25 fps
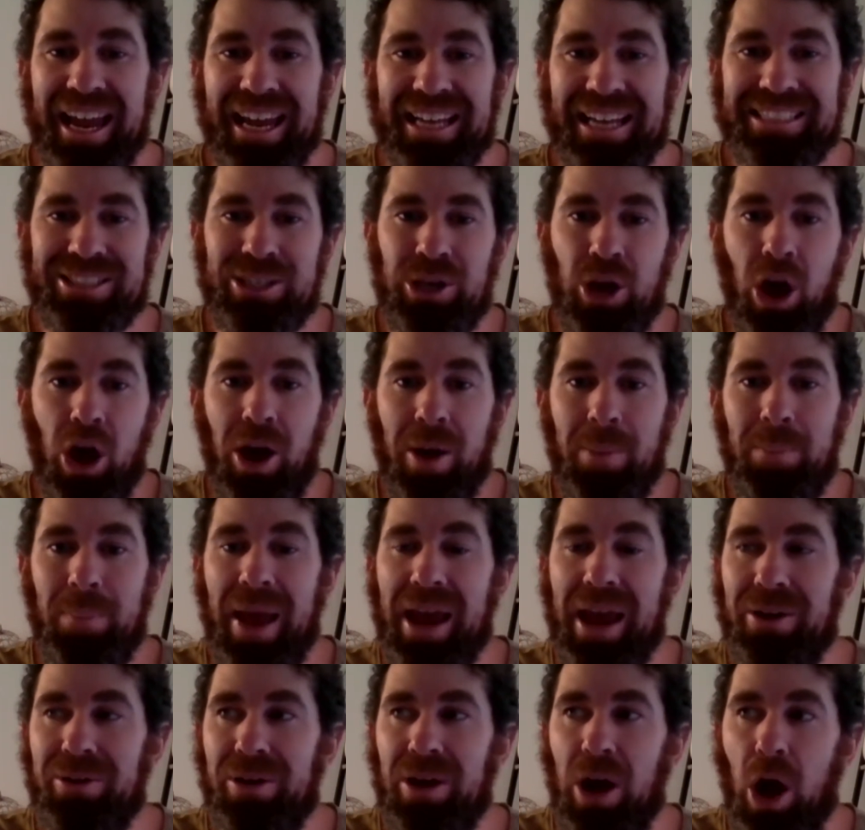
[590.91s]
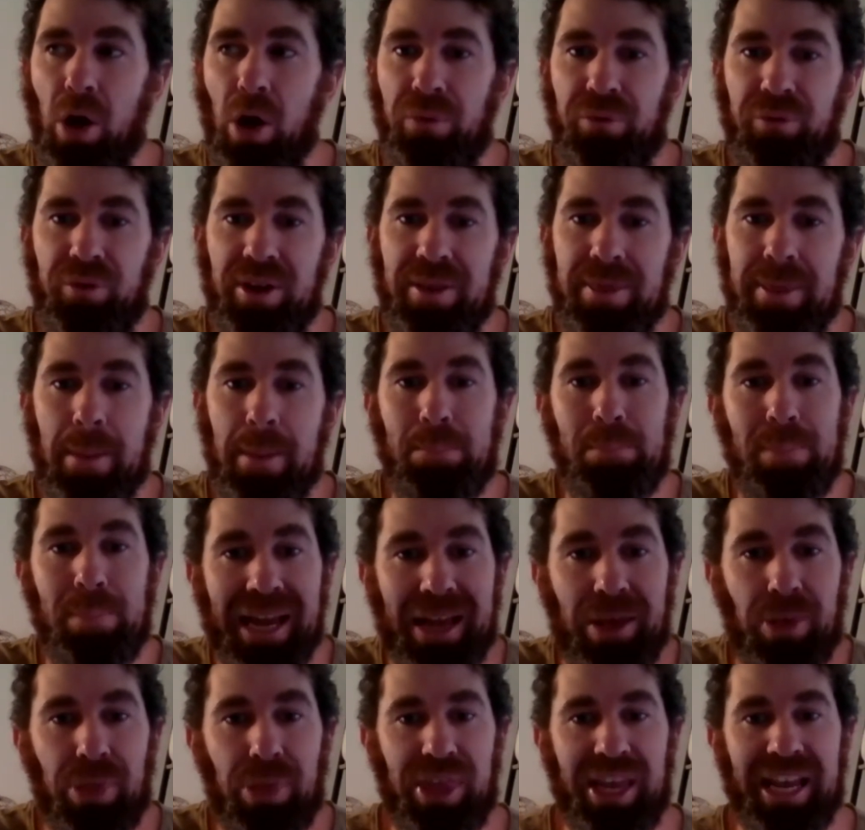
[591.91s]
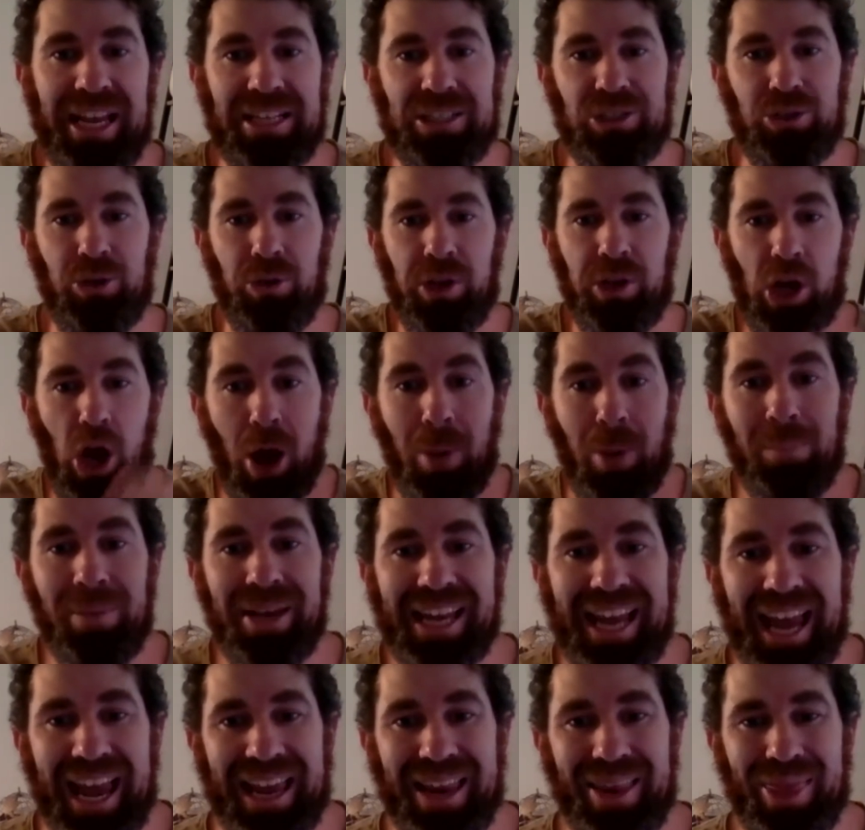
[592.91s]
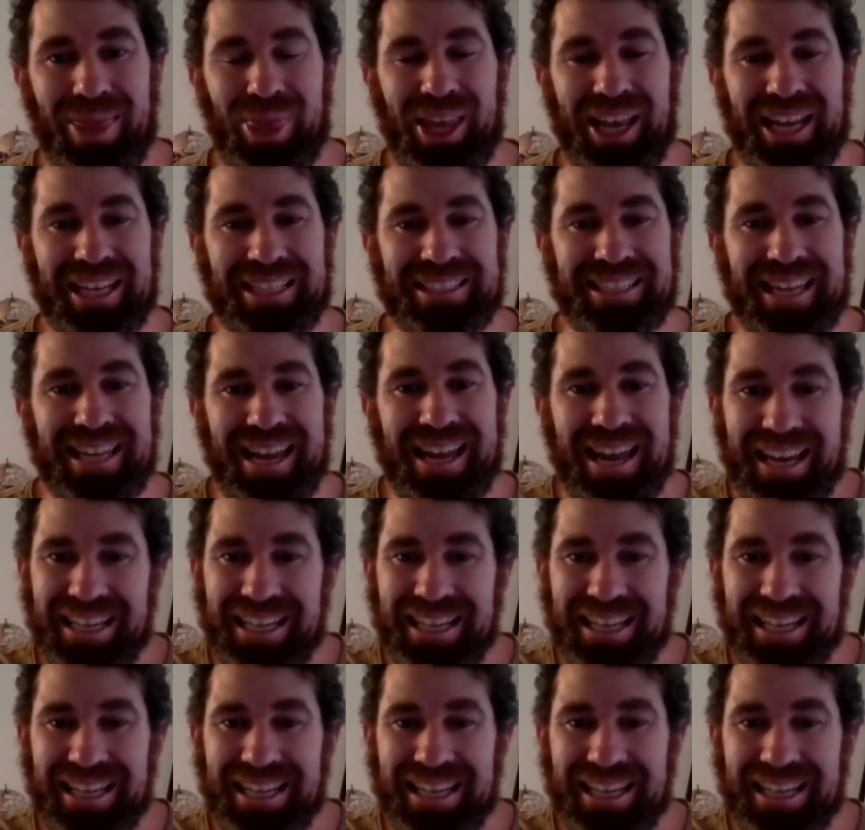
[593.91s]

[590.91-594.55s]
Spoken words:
it's not about often the big things or the complicated things.